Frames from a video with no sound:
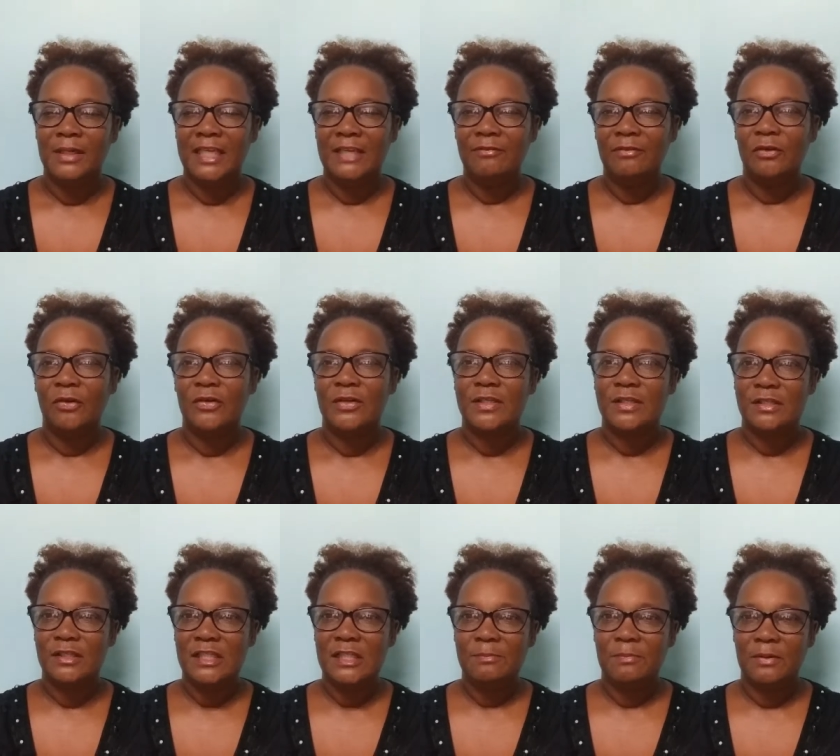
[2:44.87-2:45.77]
but even though
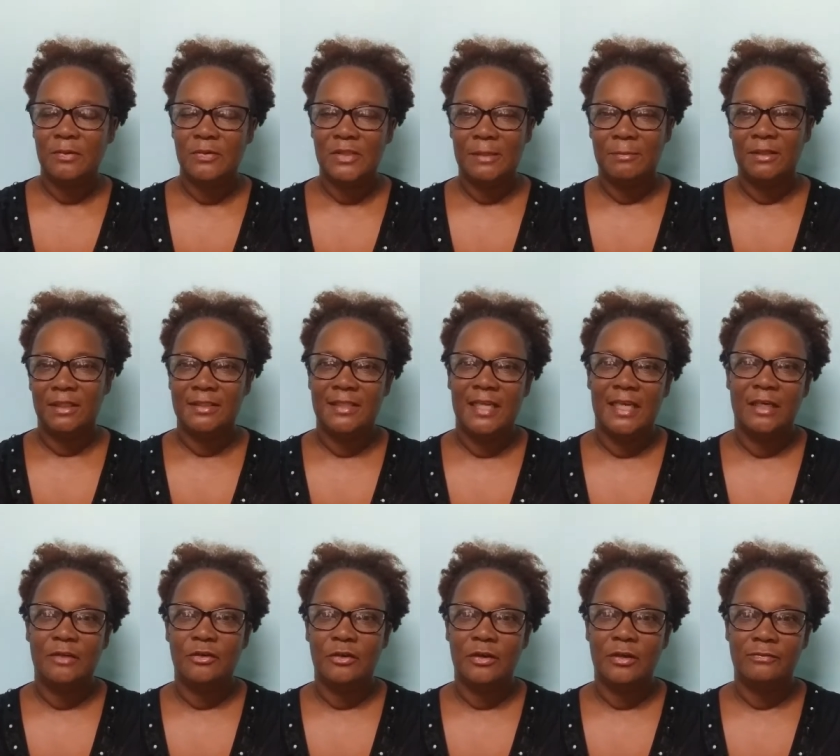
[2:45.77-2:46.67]
it's cheap, it was able to
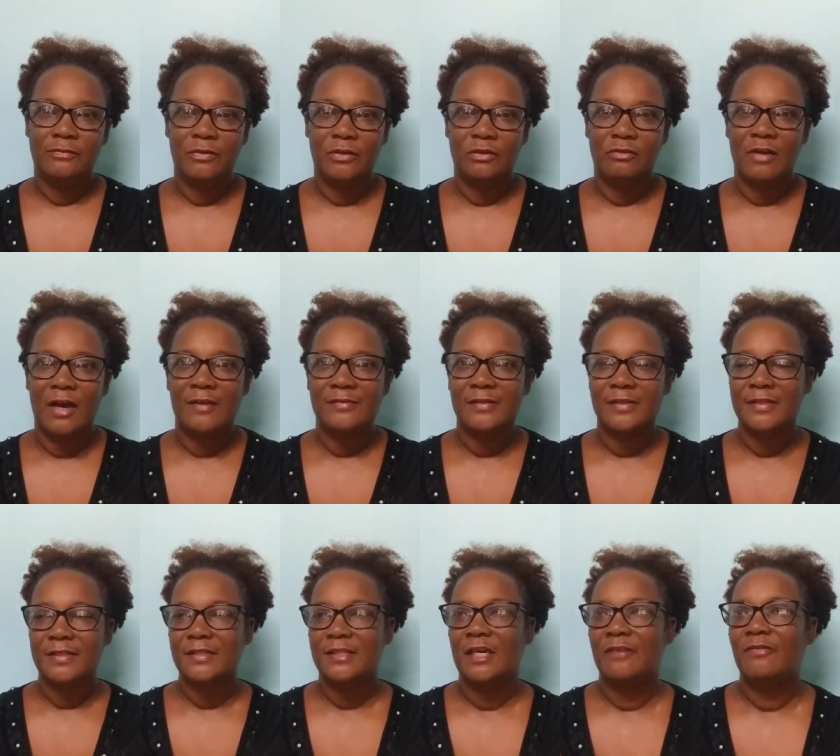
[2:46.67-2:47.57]
take good
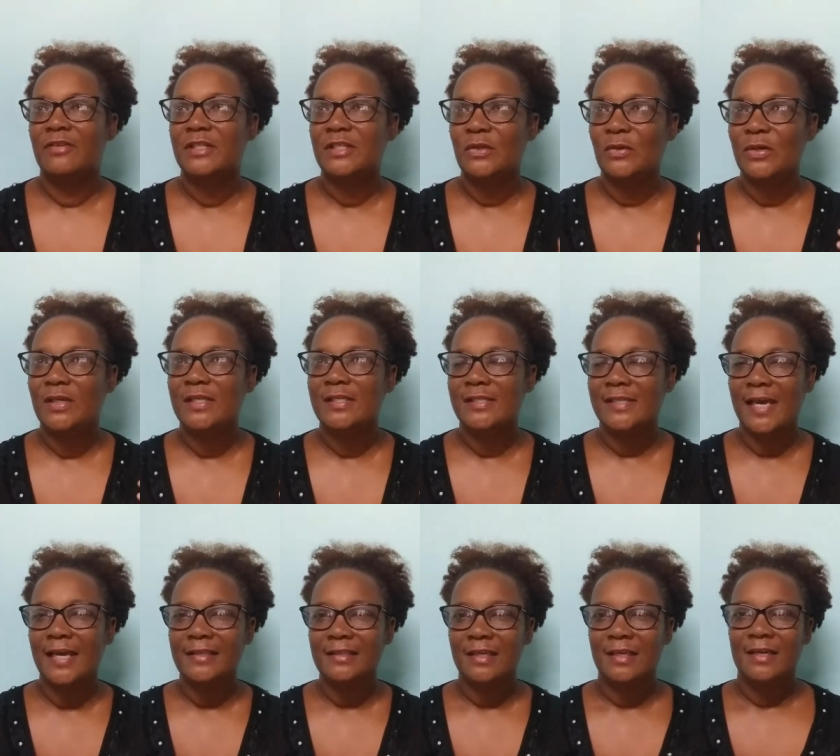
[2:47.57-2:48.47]
photographs and stuff. So he
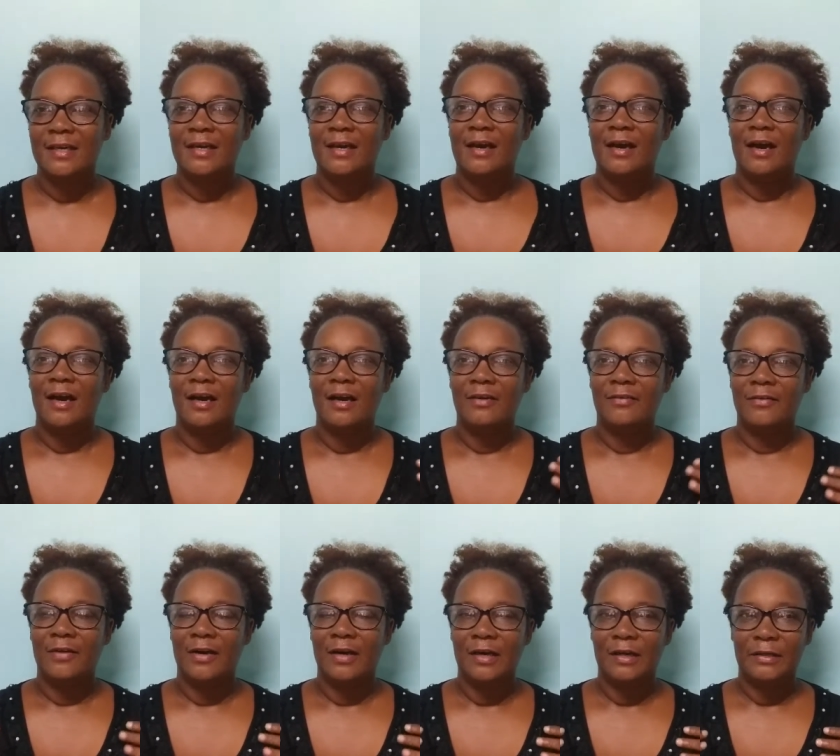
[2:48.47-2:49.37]
sent a,
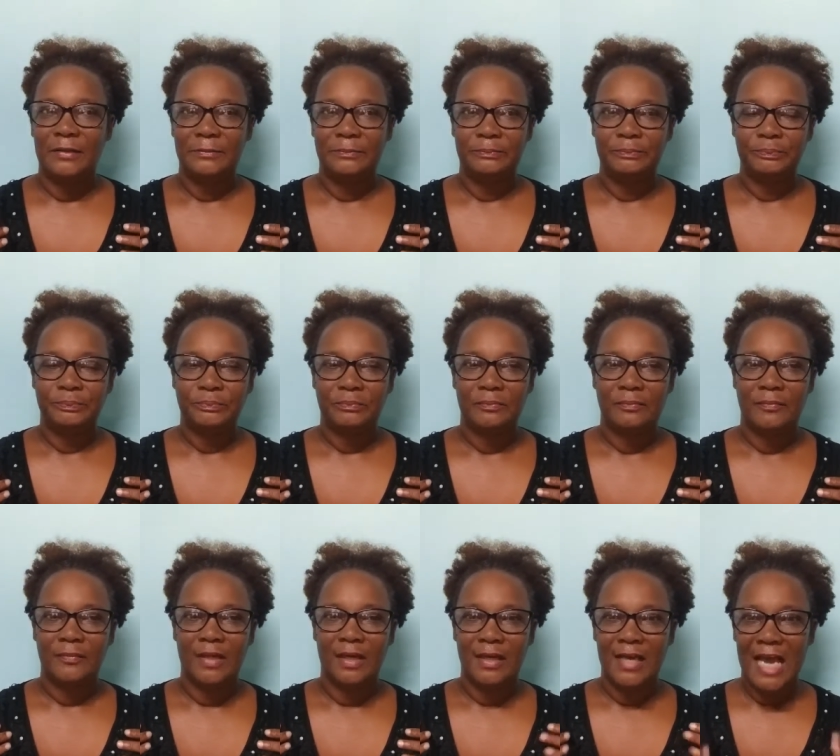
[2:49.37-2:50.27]
um,
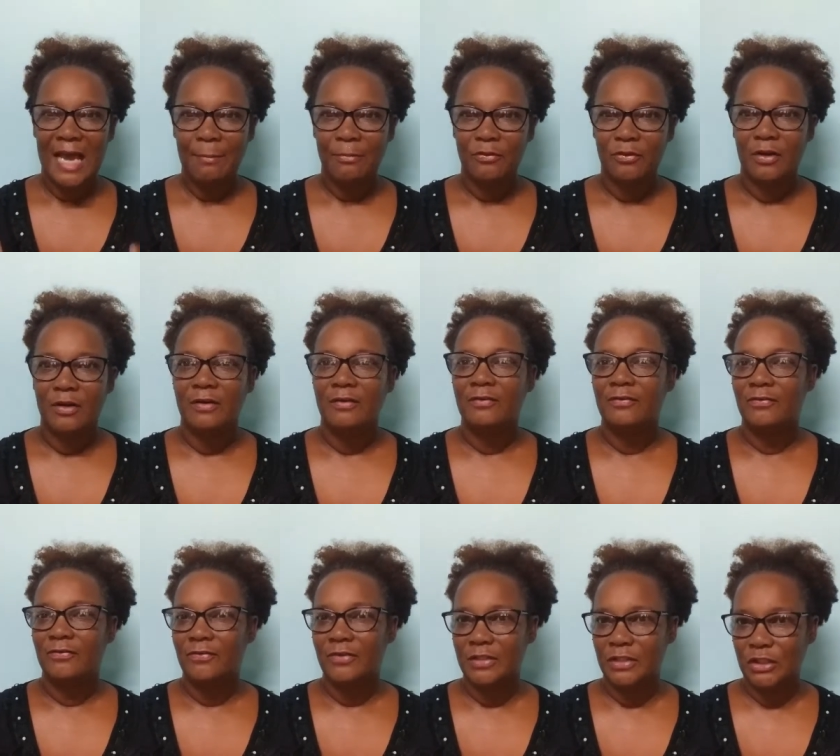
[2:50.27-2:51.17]
a camera
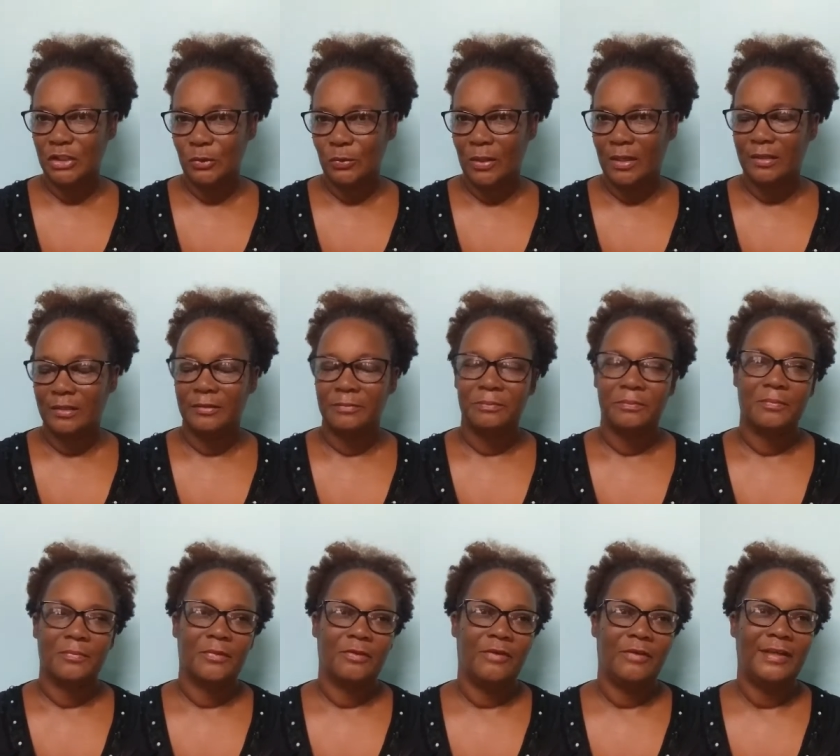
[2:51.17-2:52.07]
for Joel,
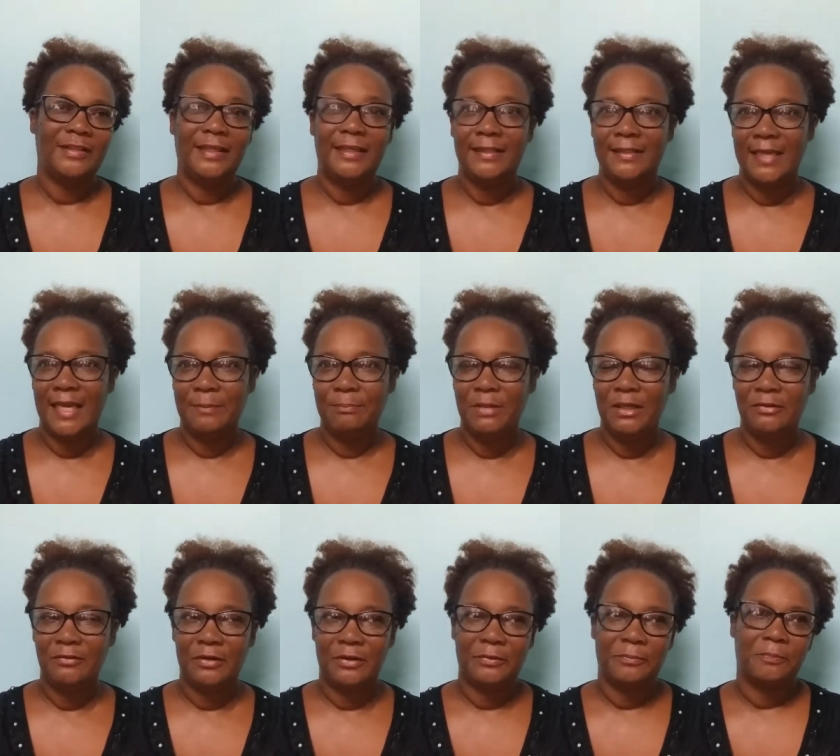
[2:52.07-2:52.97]
right, in
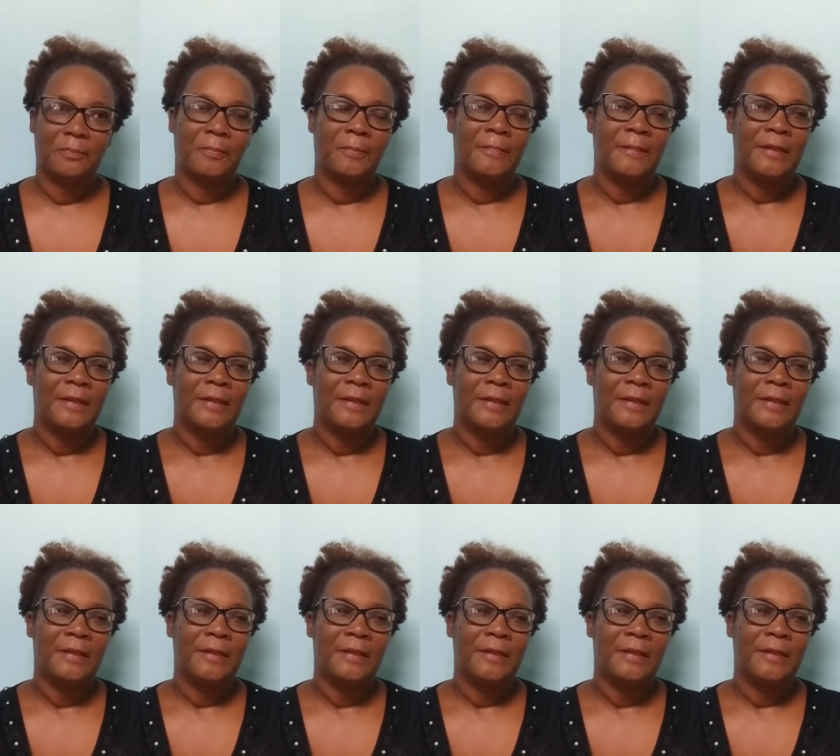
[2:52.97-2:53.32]
Liberia.